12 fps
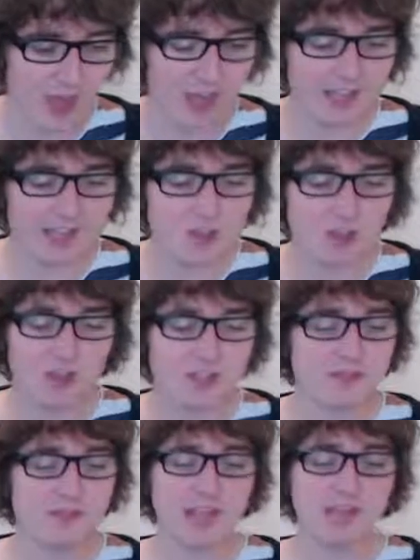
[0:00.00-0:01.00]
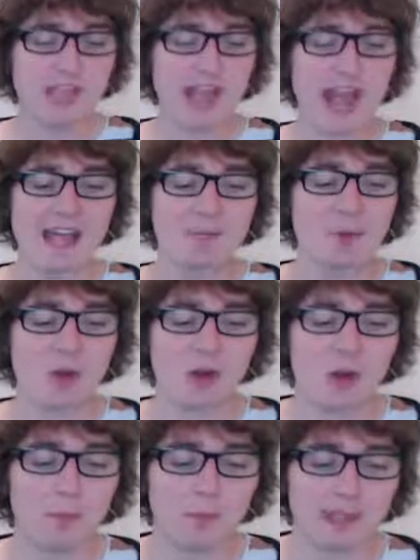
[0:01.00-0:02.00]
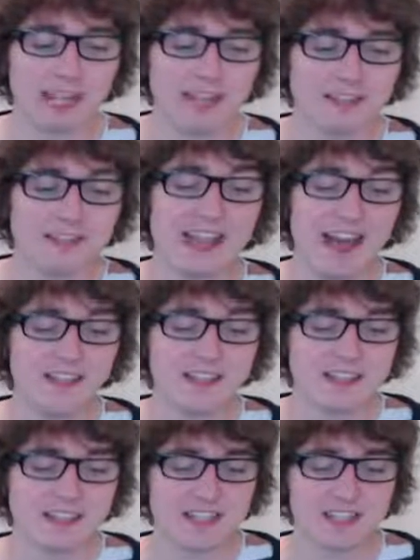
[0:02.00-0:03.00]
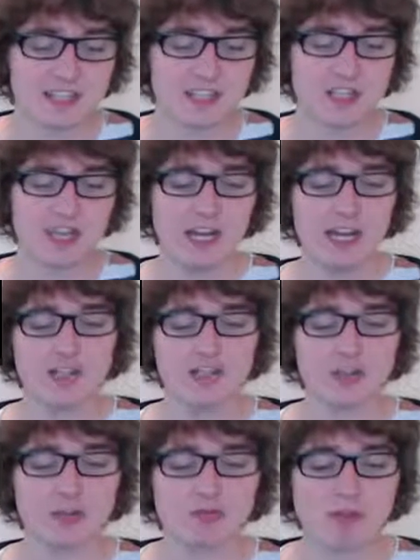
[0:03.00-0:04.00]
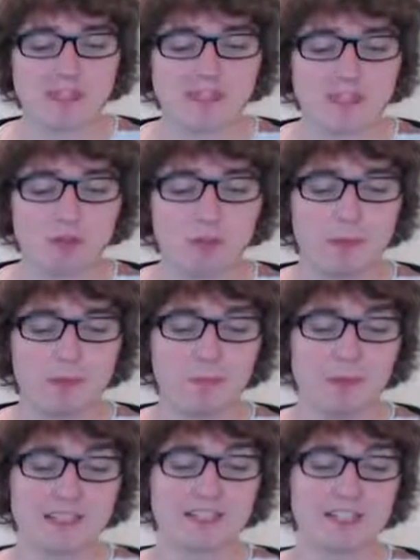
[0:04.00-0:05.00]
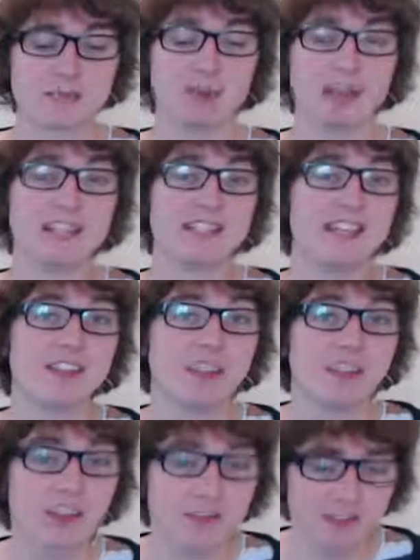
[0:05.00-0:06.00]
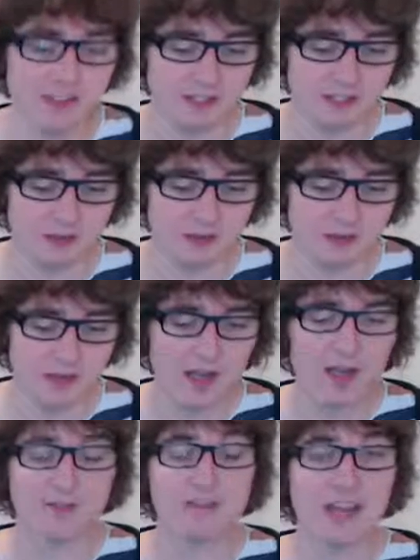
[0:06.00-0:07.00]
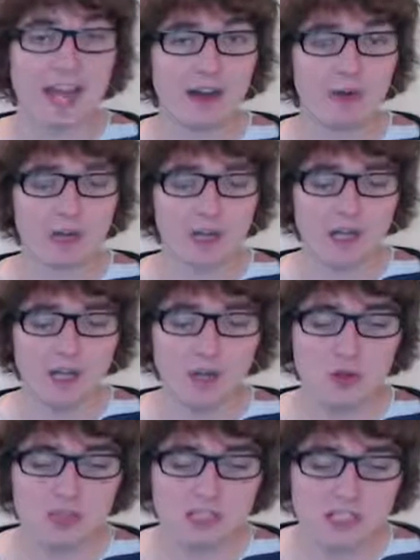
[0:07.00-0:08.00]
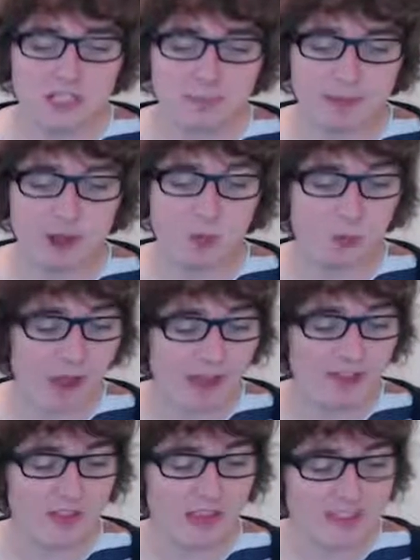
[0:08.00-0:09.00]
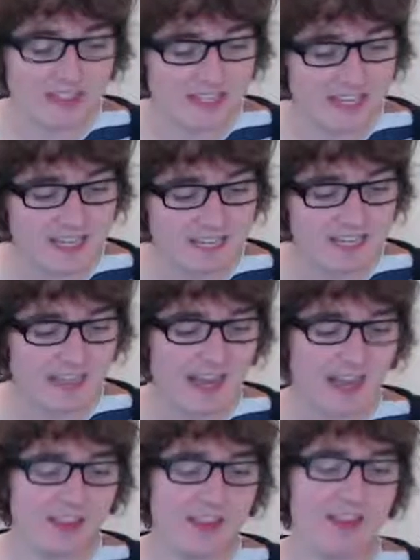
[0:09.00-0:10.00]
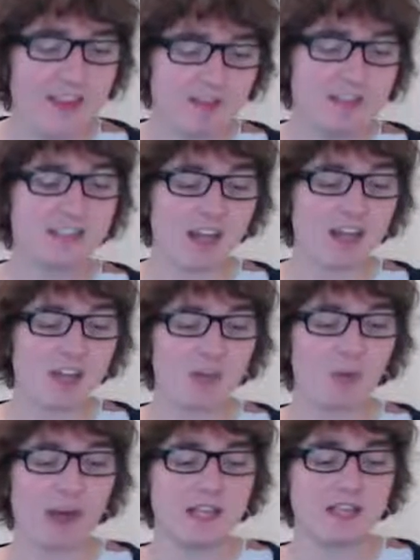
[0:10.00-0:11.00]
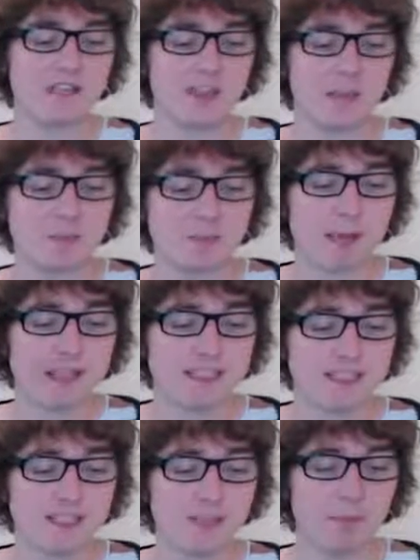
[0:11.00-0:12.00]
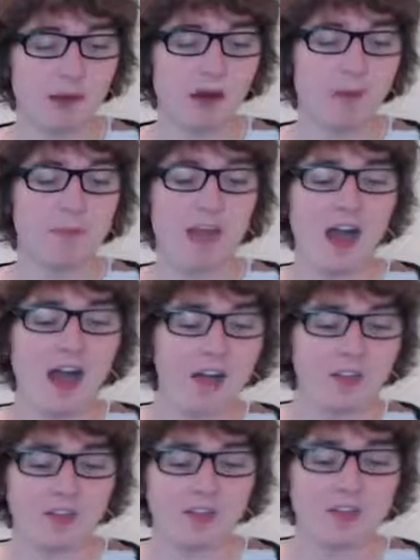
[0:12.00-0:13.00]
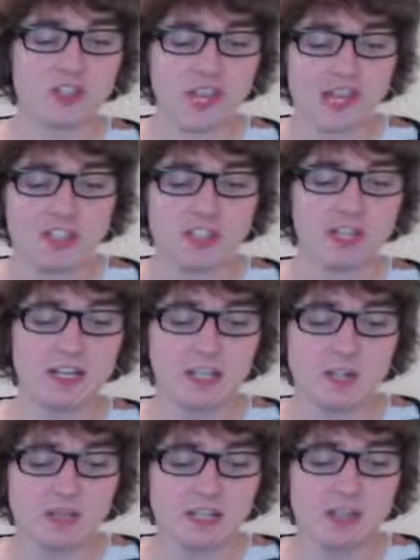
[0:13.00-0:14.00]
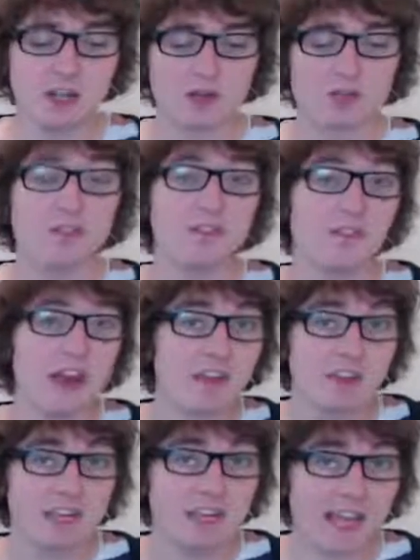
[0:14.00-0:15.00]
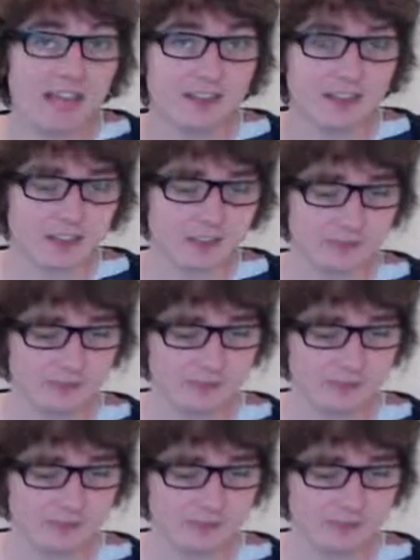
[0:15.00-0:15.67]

I didn't want this video to get any more complicated at this stage, and so rests will be best explained in another video. For now, you just need to be aware that they exist and that there is another way to fill up spaces in the bar other than changing and using notes of varying lengths.